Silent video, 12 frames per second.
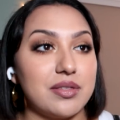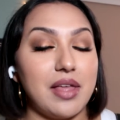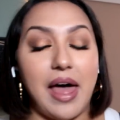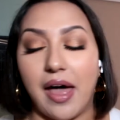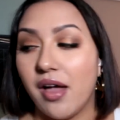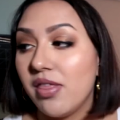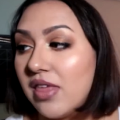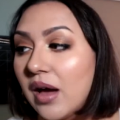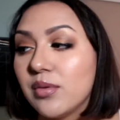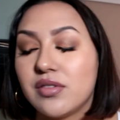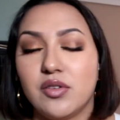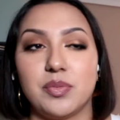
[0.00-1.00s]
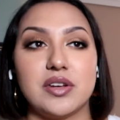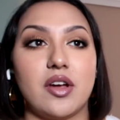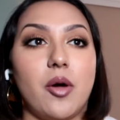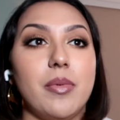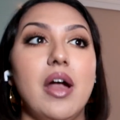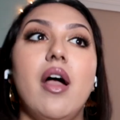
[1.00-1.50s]
was that? That was super
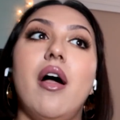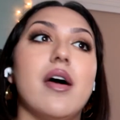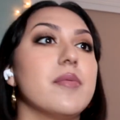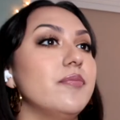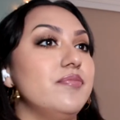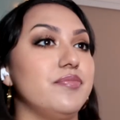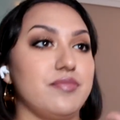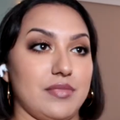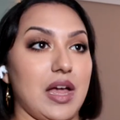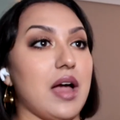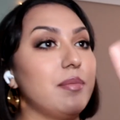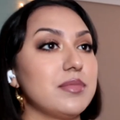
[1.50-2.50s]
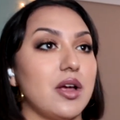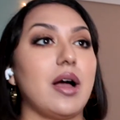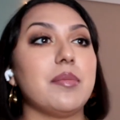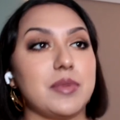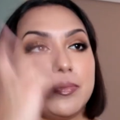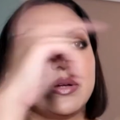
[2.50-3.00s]
dope. I'm, go
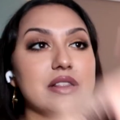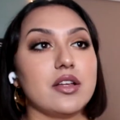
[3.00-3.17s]
I'm gonna be